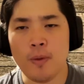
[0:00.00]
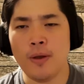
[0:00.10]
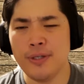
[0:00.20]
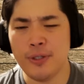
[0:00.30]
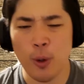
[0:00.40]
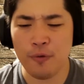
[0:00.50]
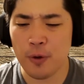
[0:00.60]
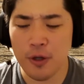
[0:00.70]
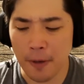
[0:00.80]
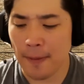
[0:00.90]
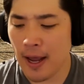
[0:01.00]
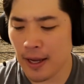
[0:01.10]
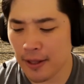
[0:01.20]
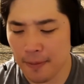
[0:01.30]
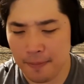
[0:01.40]
so if we look
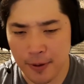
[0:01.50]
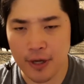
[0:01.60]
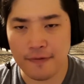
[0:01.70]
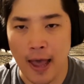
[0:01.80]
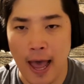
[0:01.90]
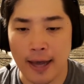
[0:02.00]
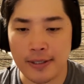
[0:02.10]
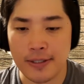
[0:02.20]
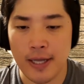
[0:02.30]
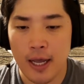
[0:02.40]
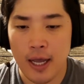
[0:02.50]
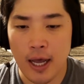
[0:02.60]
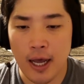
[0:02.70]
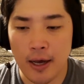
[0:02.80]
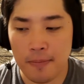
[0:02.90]
back in the book of Acts.
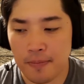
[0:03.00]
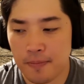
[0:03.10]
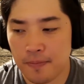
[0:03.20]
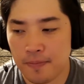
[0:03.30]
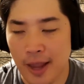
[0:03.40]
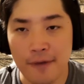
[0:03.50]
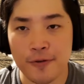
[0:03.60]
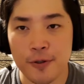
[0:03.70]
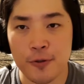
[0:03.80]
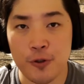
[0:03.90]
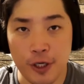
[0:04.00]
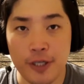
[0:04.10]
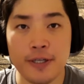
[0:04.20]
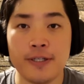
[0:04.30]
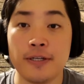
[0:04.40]
Um, after
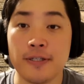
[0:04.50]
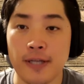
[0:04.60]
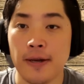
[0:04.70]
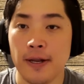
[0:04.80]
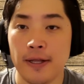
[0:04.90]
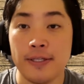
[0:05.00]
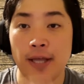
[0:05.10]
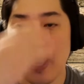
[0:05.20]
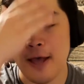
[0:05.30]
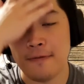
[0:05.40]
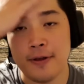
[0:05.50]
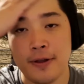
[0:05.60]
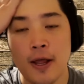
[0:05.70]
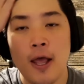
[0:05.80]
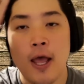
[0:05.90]
Jesus ascended into
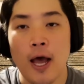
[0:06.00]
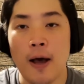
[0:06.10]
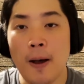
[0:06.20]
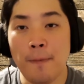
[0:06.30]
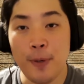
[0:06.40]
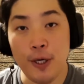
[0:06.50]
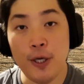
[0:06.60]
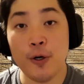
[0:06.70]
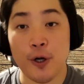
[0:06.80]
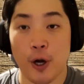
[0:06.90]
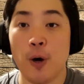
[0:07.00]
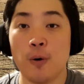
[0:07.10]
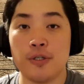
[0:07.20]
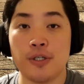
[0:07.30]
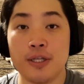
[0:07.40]
heaven, uh, Peter
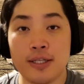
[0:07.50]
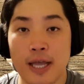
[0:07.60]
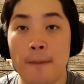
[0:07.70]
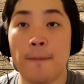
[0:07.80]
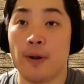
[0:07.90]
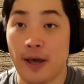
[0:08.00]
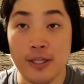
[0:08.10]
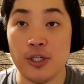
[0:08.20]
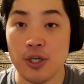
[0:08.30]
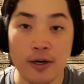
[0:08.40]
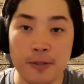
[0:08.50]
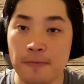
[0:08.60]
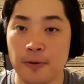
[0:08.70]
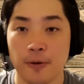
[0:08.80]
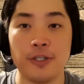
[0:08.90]
goes to the temple and starts
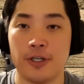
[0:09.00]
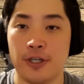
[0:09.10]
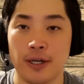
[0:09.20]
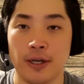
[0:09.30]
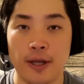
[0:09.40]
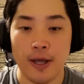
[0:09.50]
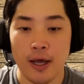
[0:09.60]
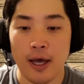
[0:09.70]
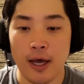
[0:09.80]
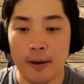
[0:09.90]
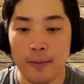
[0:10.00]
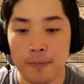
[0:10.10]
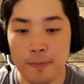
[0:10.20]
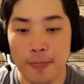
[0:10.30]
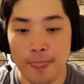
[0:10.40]
preaching. Uh,
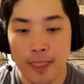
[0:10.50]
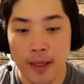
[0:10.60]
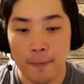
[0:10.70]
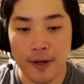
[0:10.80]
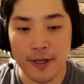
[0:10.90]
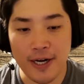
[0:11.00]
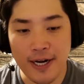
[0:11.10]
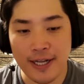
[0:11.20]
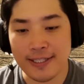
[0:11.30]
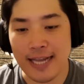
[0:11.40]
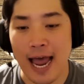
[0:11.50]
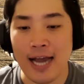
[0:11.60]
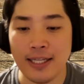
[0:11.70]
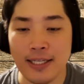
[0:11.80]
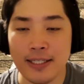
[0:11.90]
but he didn't
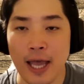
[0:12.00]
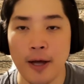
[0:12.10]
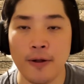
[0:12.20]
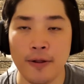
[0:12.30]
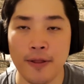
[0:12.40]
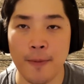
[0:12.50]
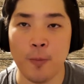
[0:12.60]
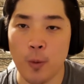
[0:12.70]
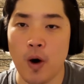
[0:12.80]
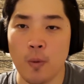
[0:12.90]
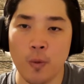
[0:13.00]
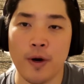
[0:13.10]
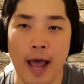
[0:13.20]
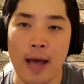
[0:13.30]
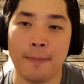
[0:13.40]
exactly tell them what
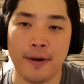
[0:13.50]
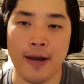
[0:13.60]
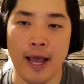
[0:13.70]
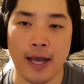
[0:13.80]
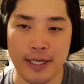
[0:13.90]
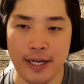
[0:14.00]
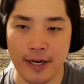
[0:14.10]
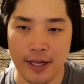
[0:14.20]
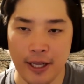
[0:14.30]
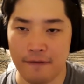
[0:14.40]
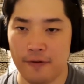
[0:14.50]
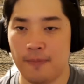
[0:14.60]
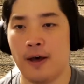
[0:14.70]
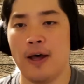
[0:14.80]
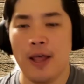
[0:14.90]
would happen next. He didn't give
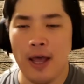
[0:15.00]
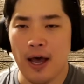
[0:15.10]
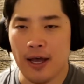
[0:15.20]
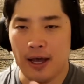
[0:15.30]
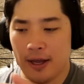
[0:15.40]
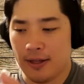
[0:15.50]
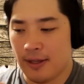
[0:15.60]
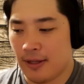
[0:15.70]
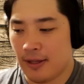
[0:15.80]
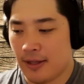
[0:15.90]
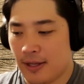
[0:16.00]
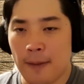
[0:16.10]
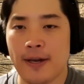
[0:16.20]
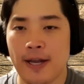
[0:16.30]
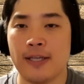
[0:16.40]
them a, a, a day
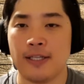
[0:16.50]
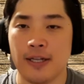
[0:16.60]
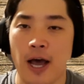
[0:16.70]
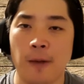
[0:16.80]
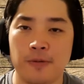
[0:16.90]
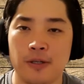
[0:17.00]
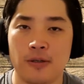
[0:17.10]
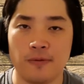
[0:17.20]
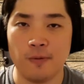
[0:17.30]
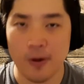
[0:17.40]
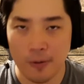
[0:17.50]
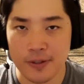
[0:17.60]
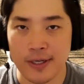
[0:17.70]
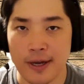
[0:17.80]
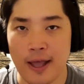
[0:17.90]
by day synopsis of what
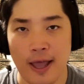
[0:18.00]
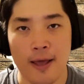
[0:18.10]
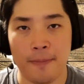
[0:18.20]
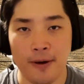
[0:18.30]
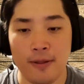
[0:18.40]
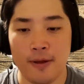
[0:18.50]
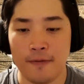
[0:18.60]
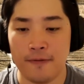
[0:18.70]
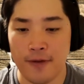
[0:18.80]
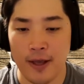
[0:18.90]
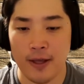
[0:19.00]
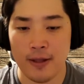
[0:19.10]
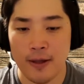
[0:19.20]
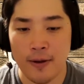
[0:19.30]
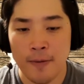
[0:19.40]
was going to happen in their faith.
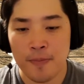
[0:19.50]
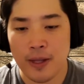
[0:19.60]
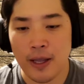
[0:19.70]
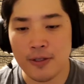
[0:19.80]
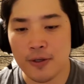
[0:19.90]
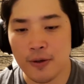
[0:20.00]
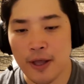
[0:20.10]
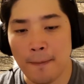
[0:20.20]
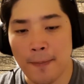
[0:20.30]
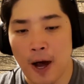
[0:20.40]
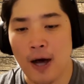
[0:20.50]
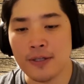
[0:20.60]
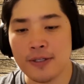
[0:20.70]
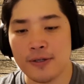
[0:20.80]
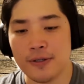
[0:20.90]
And so the
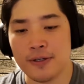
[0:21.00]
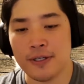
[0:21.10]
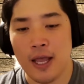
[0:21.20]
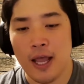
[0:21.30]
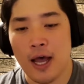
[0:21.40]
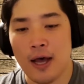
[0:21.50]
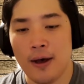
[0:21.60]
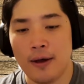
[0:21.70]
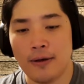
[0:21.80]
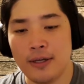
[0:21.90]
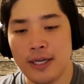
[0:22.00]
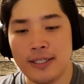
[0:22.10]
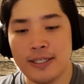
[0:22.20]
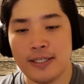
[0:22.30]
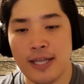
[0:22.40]
apostles, uh,
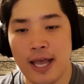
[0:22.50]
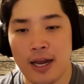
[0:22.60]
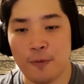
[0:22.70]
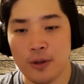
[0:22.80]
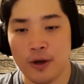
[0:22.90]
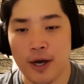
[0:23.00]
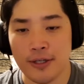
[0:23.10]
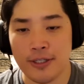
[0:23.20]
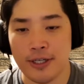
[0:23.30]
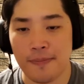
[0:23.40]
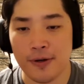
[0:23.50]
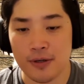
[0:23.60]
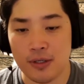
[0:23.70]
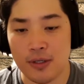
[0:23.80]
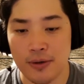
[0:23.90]
instead, if we look on chapter
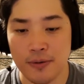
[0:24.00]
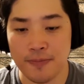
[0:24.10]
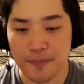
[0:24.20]
2,